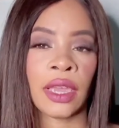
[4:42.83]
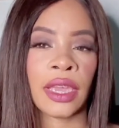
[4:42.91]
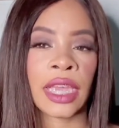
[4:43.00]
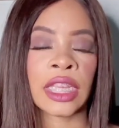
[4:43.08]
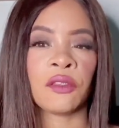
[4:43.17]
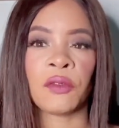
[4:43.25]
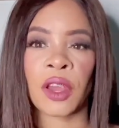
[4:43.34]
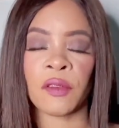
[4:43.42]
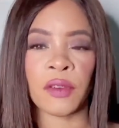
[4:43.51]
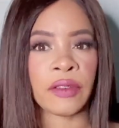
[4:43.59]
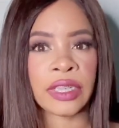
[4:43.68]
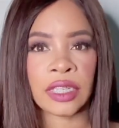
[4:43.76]
It's very,
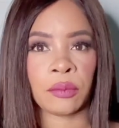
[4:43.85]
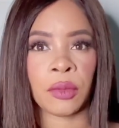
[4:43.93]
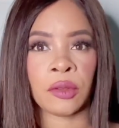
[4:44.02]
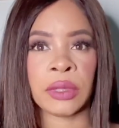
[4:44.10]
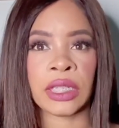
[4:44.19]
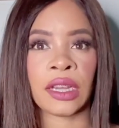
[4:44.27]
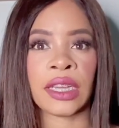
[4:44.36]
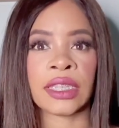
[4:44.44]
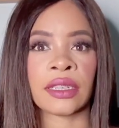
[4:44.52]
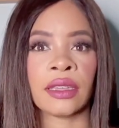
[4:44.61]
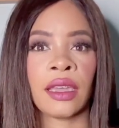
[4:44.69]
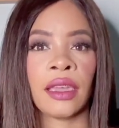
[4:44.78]
very simple, because
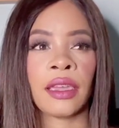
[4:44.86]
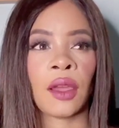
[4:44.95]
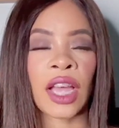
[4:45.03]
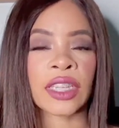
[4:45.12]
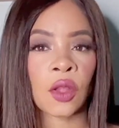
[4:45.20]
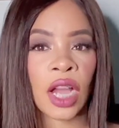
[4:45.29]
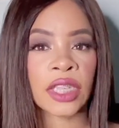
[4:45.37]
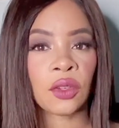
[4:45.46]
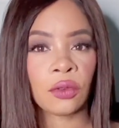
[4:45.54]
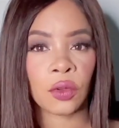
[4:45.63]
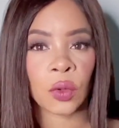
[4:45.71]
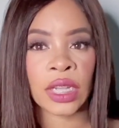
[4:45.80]
as long as you
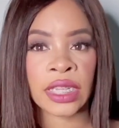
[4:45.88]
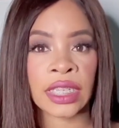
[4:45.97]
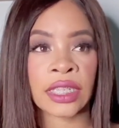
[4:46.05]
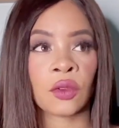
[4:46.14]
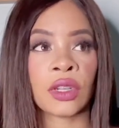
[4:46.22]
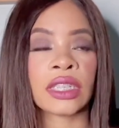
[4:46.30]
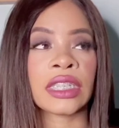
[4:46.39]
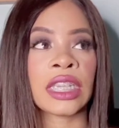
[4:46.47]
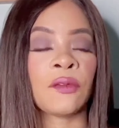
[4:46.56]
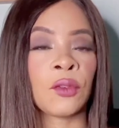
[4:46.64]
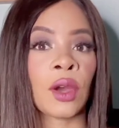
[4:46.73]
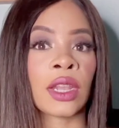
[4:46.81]
know this, it's going to
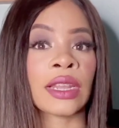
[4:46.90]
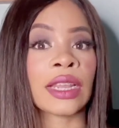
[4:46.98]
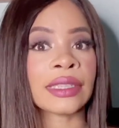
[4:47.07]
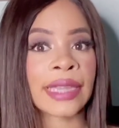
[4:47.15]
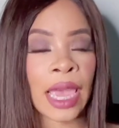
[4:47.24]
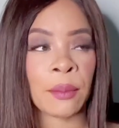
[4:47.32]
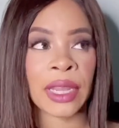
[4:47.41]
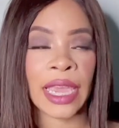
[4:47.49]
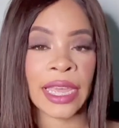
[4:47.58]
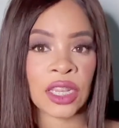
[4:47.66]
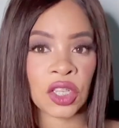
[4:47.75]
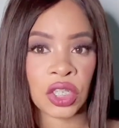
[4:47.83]
save you a lot of time and
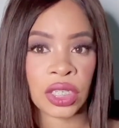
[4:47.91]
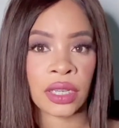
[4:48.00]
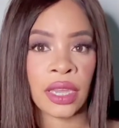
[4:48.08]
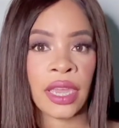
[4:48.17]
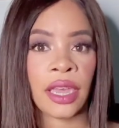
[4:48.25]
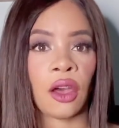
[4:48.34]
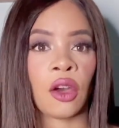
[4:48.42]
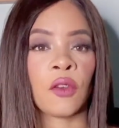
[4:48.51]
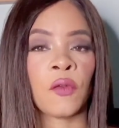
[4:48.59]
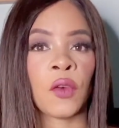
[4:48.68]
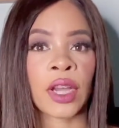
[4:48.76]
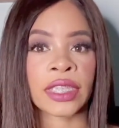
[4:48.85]
energy on
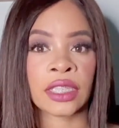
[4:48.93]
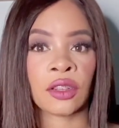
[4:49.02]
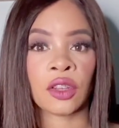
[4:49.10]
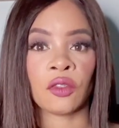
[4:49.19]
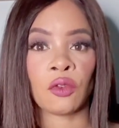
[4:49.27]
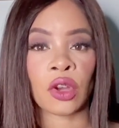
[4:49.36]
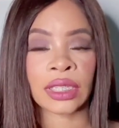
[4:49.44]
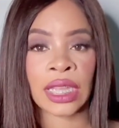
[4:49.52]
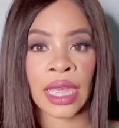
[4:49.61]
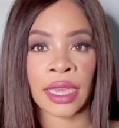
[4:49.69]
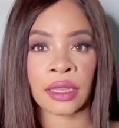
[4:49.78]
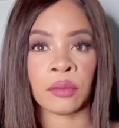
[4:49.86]
focusing on the wrong
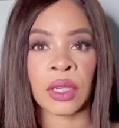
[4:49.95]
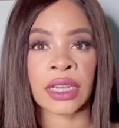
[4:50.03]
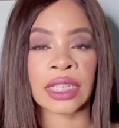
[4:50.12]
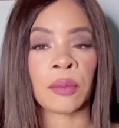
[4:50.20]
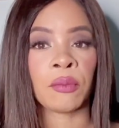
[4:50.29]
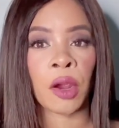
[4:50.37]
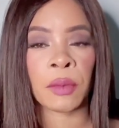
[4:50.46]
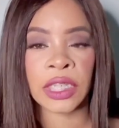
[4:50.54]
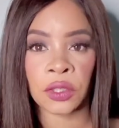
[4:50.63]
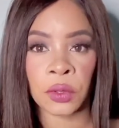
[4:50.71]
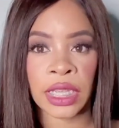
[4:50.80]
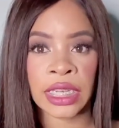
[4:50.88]
target. Because I promise
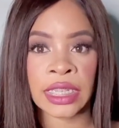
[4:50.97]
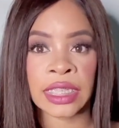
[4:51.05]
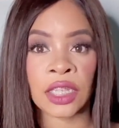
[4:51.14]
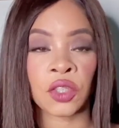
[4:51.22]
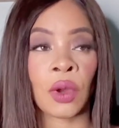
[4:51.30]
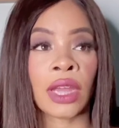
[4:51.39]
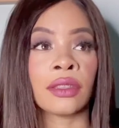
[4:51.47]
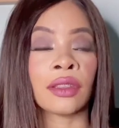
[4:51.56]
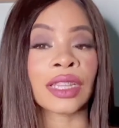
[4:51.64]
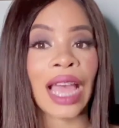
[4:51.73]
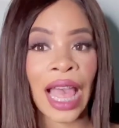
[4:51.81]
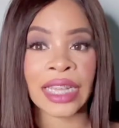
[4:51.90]
you, ladies, that you are
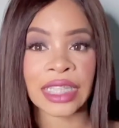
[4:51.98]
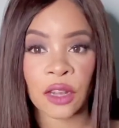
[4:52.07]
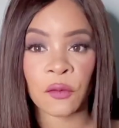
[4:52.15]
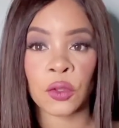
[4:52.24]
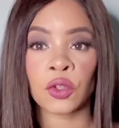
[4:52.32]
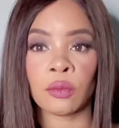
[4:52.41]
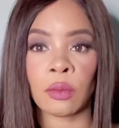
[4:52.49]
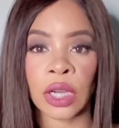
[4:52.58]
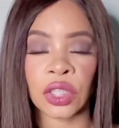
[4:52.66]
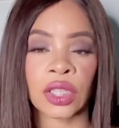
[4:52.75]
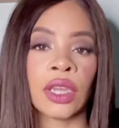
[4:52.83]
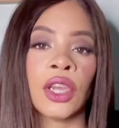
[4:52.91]
not asking for too
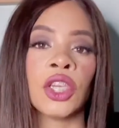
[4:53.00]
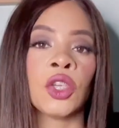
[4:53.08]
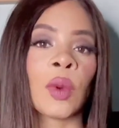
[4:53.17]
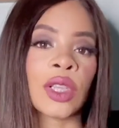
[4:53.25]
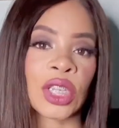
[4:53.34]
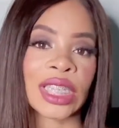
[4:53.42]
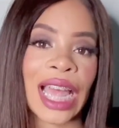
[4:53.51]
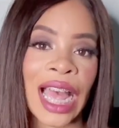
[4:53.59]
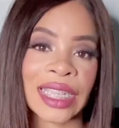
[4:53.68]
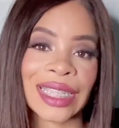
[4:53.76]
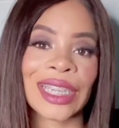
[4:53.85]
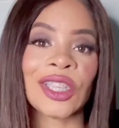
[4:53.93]
much. You are just
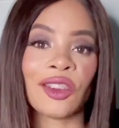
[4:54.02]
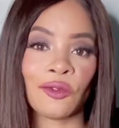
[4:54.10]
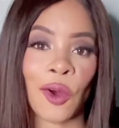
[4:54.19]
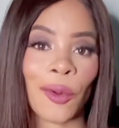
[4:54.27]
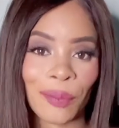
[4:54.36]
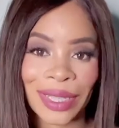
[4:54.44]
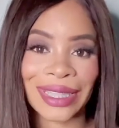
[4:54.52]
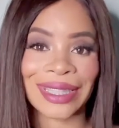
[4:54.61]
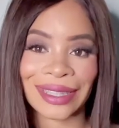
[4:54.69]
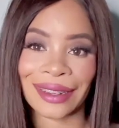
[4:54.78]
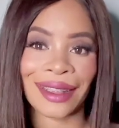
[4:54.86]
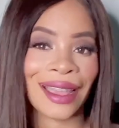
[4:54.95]
asking the wrong
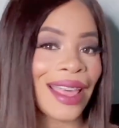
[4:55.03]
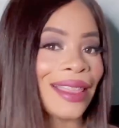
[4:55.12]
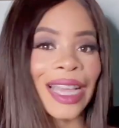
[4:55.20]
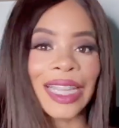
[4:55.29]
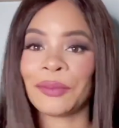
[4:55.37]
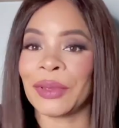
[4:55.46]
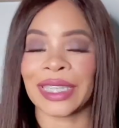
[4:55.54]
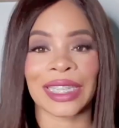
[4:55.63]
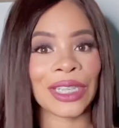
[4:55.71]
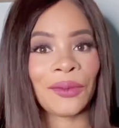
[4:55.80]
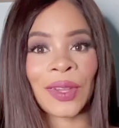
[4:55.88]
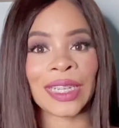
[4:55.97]
person. That's
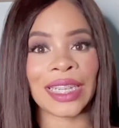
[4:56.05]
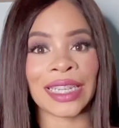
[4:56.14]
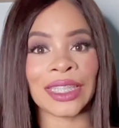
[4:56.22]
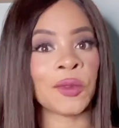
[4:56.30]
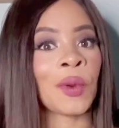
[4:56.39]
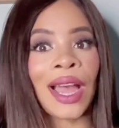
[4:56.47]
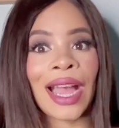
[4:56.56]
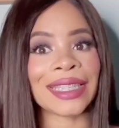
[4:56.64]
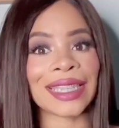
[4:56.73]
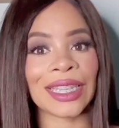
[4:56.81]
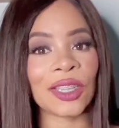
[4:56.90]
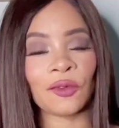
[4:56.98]
basically what it is. You are
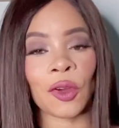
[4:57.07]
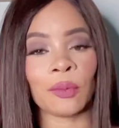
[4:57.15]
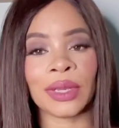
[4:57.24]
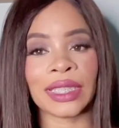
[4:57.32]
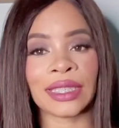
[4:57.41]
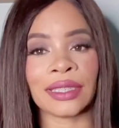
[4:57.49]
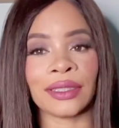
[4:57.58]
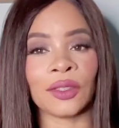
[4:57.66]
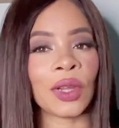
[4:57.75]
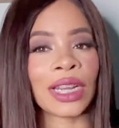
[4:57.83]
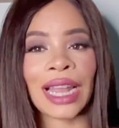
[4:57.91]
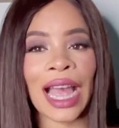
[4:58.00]
asking the wrong person. You are
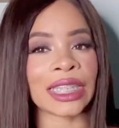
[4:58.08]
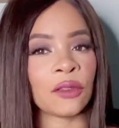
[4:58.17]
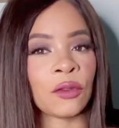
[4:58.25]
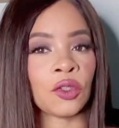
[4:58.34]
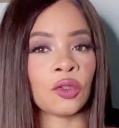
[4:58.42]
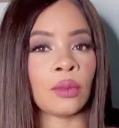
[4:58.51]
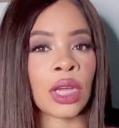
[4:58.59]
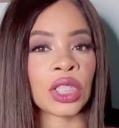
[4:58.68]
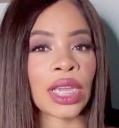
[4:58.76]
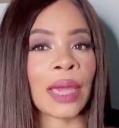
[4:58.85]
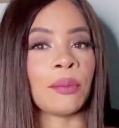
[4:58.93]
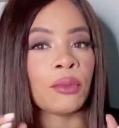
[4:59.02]
not asking for too much.
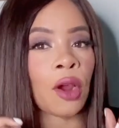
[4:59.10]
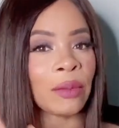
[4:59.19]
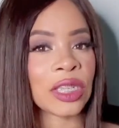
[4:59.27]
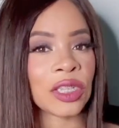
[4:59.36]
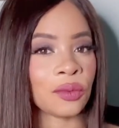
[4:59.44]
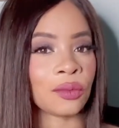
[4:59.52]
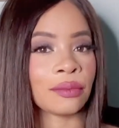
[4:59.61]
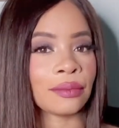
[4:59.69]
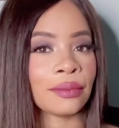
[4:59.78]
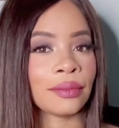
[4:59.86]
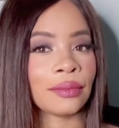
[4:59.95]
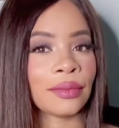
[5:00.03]
I promise you.
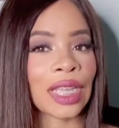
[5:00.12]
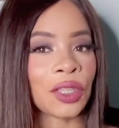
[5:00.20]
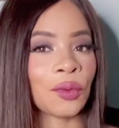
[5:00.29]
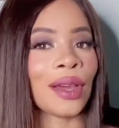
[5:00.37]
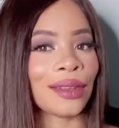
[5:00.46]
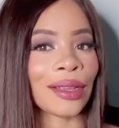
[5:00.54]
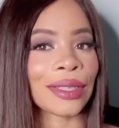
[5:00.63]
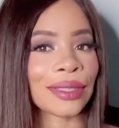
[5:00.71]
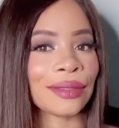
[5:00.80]
that you are not.